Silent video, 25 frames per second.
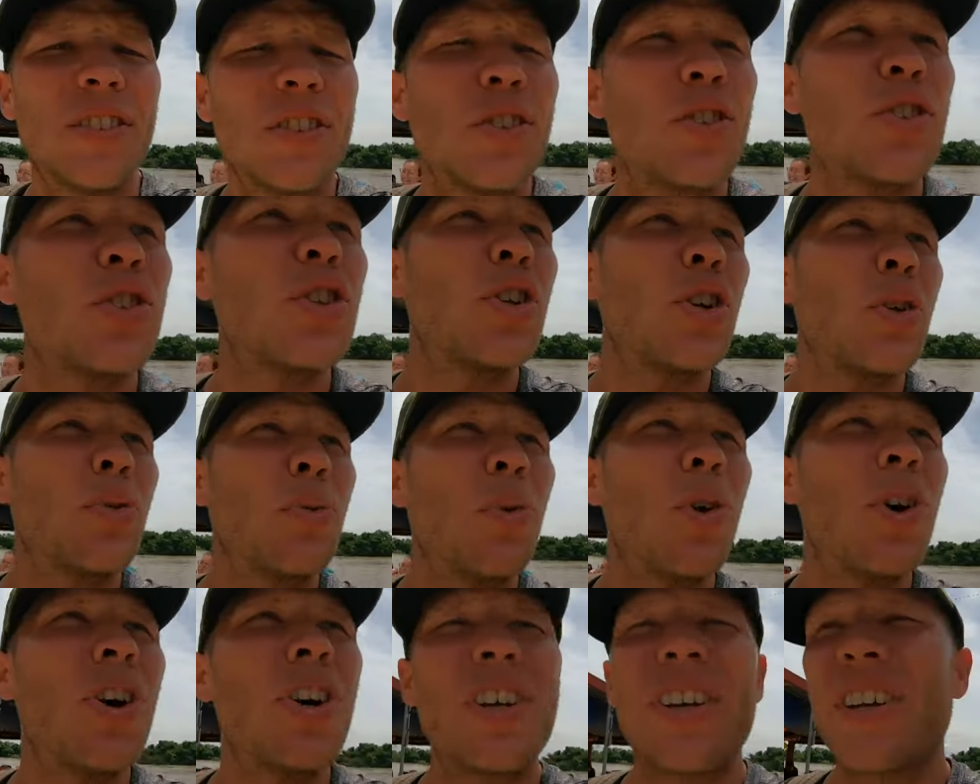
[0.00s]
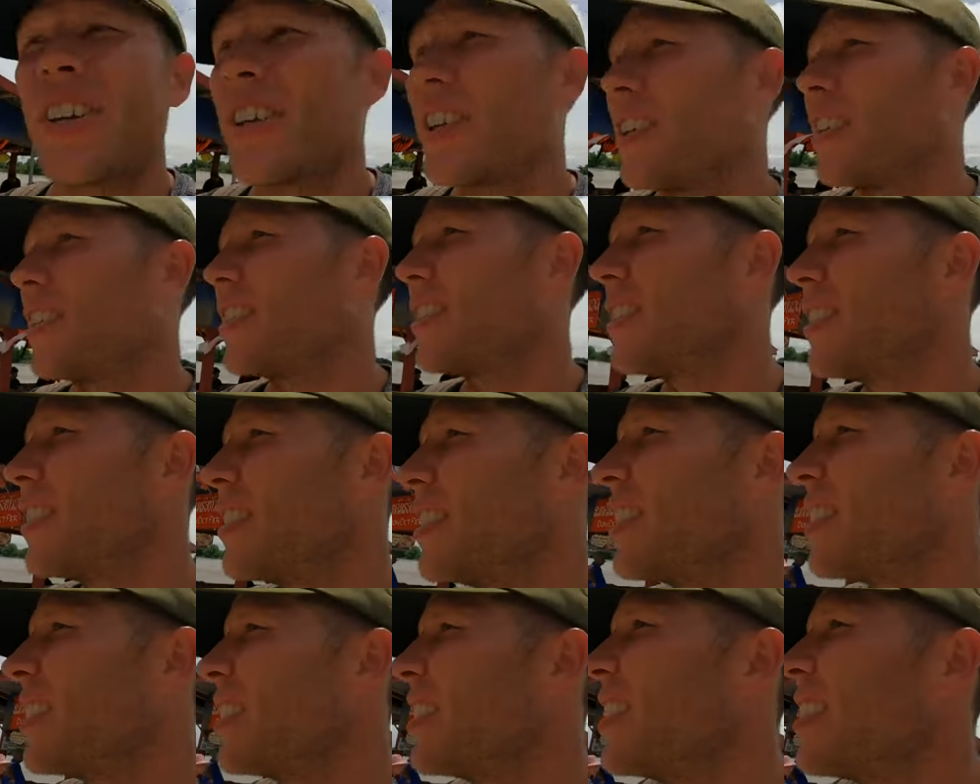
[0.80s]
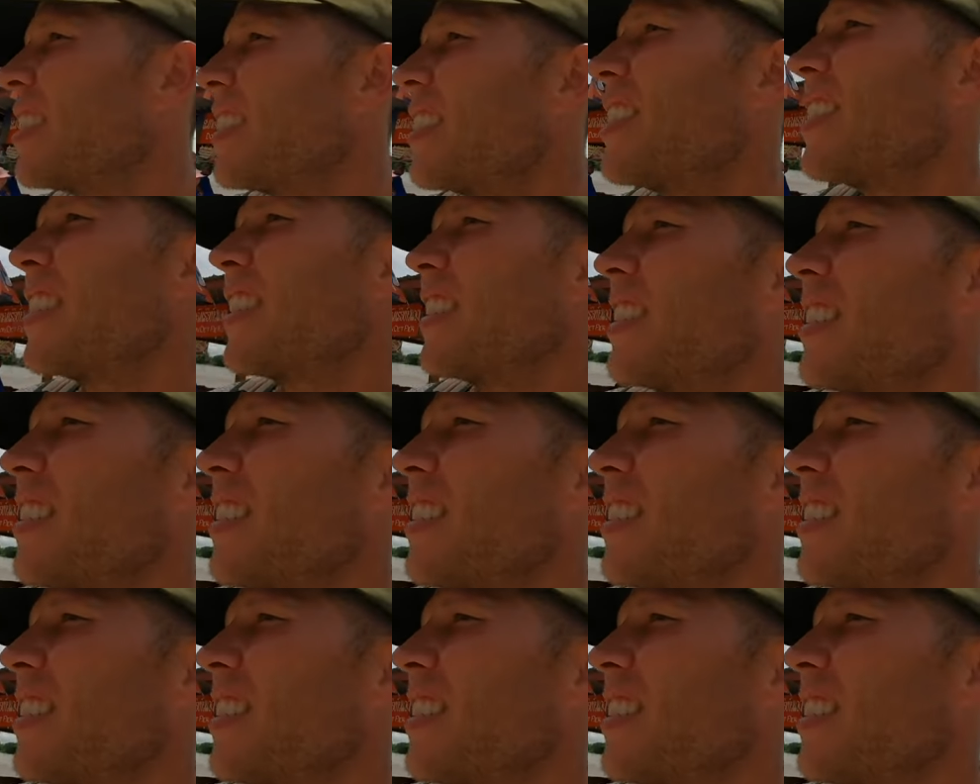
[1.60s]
Should I walk? But what I